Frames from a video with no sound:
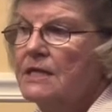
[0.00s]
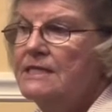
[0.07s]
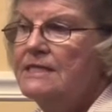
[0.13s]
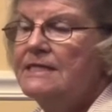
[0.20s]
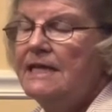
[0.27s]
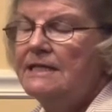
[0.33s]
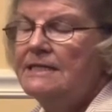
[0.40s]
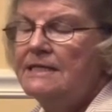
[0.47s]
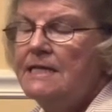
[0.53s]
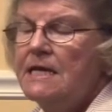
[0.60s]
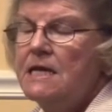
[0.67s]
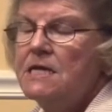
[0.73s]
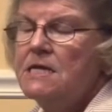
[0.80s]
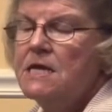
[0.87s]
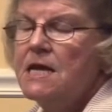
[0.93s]
sets
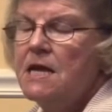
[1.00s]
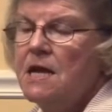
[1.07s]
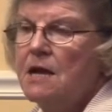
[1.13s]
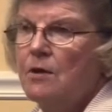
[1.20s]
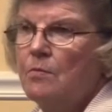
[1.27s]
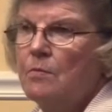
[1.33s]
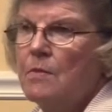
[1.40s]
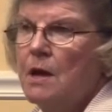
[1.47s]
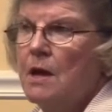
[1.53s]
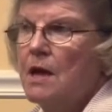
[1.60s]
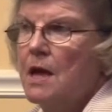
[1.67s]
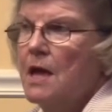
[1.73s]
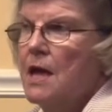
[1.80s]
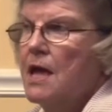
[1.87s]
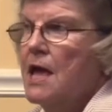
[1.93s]
in him
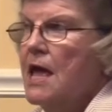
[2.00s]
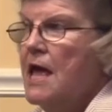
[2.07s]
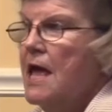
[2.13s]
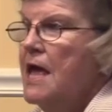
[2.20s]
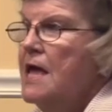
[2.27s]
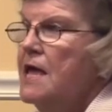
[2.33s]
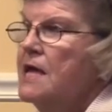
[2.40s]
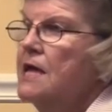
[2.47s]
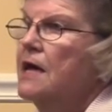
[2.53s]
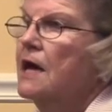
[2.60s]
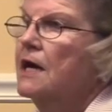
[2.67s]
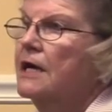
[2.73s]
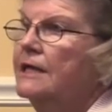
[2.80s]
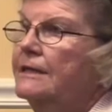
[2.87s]
a